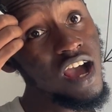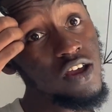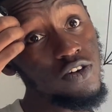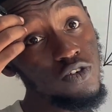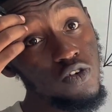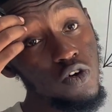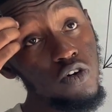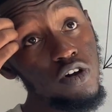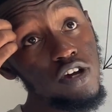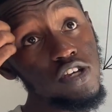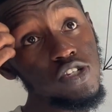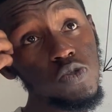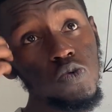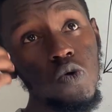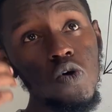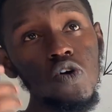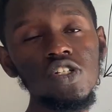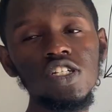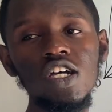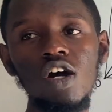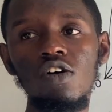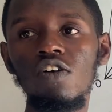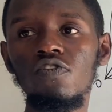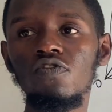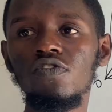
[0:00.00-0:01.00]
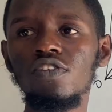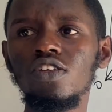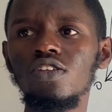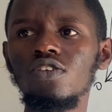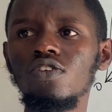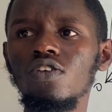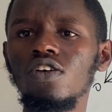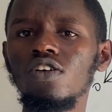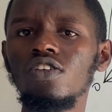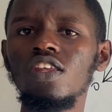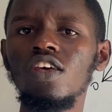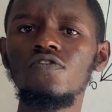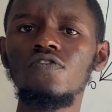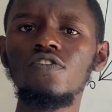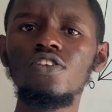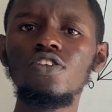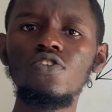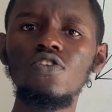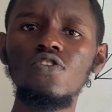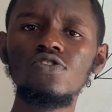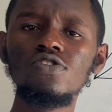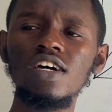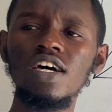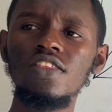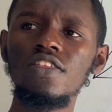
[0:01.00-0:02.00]
to always watch the
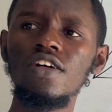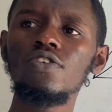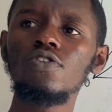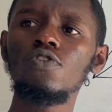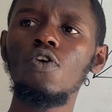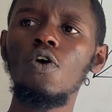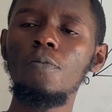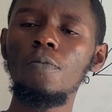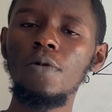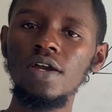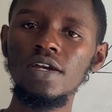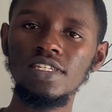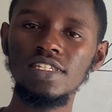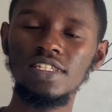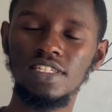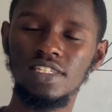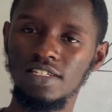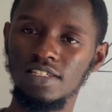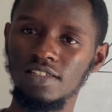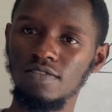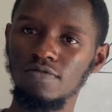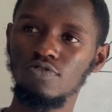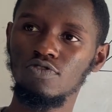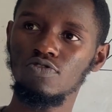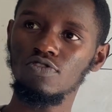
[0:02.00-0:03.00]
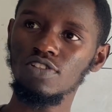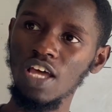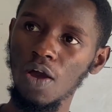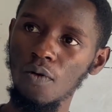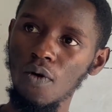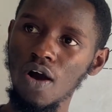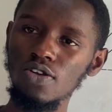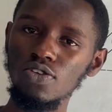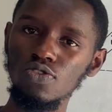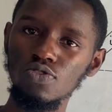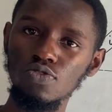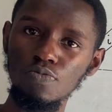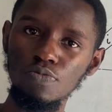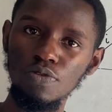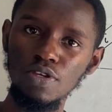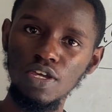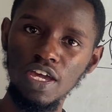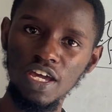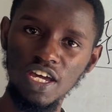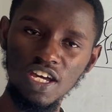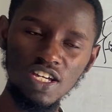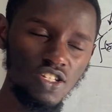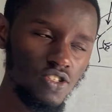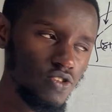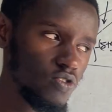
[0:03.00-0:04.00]
videos and then comment, because I want to be
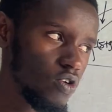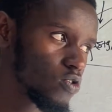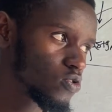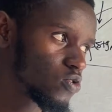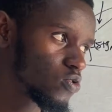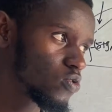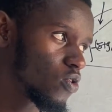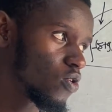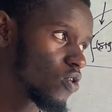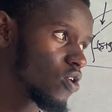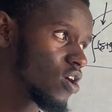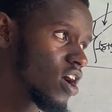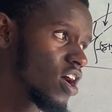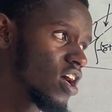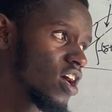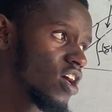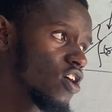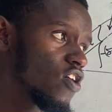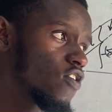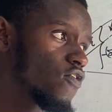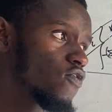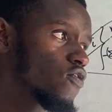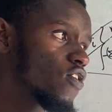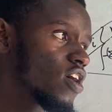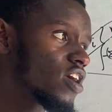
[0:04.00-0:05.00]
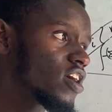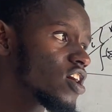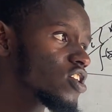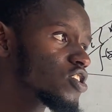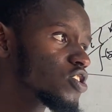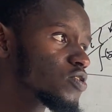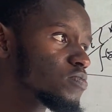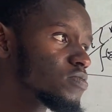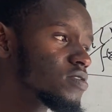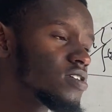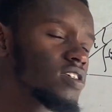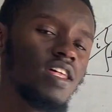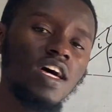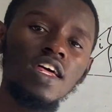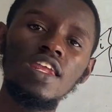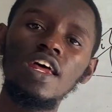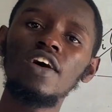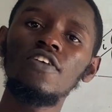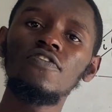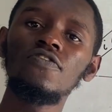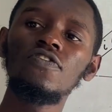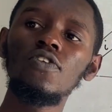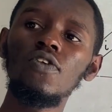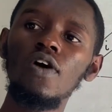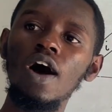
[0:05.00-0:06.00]
engaged also. If you engage me, then
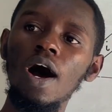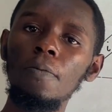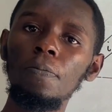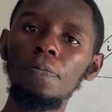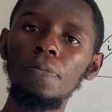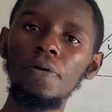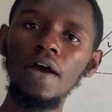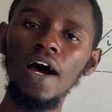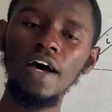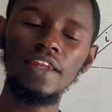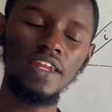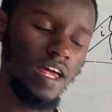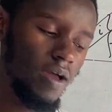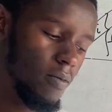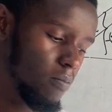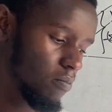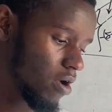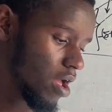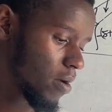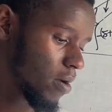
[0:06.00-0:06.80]
I feel happy and I am